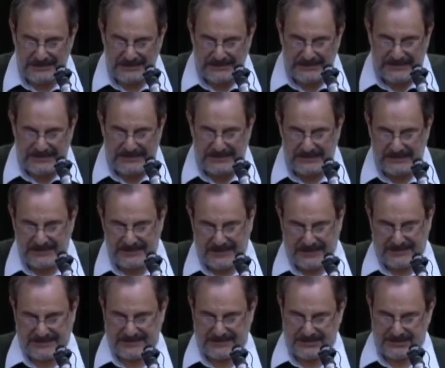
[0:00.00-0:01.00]
lean
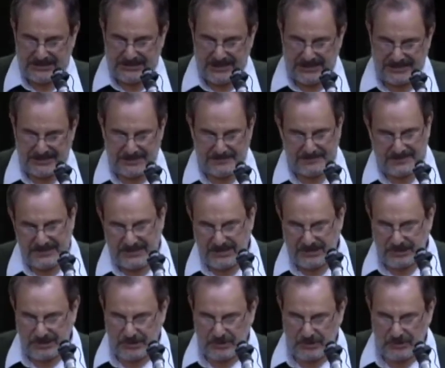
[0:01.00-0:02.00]
against the
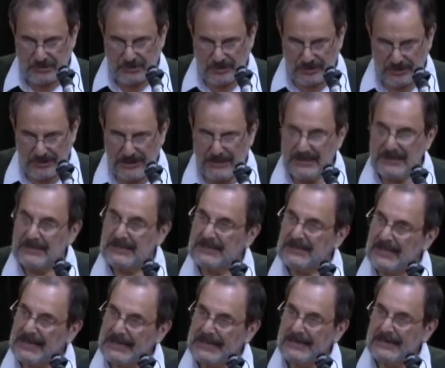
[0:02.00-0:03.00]
Chesapeake shore
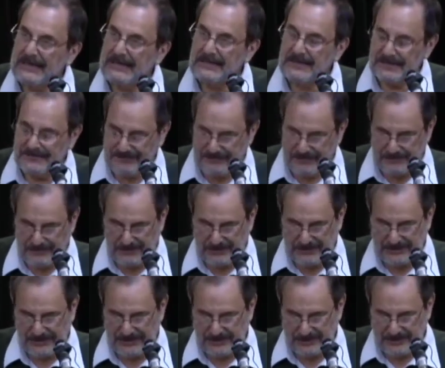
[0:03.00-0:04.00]
like a
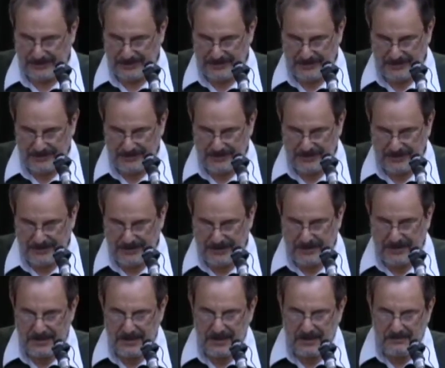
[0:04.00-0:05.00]
familiar.
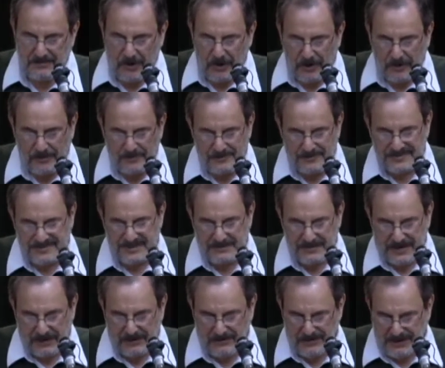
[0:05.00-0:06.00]
Poems
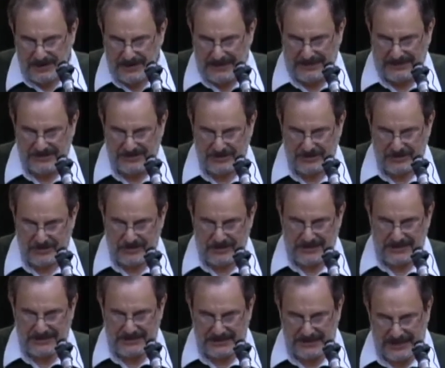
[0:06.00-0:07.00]
about nature
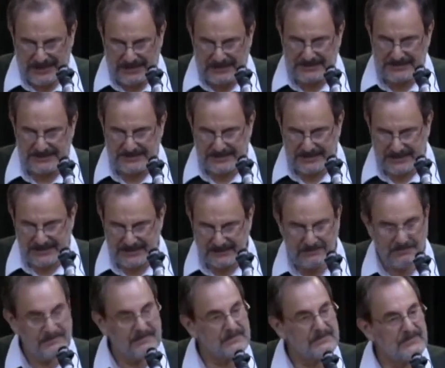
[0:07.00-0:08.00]
and
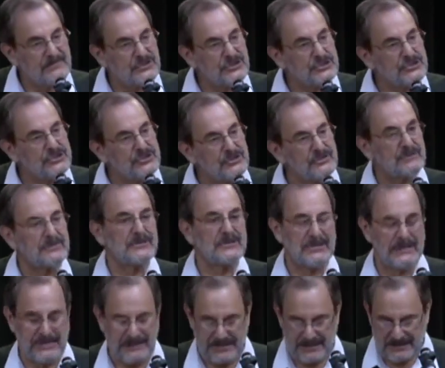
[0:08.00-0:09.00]
landscape,
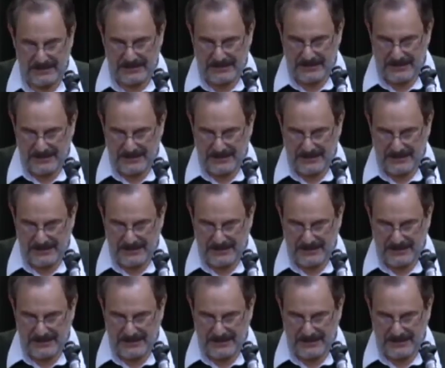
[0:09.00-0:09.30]
surely.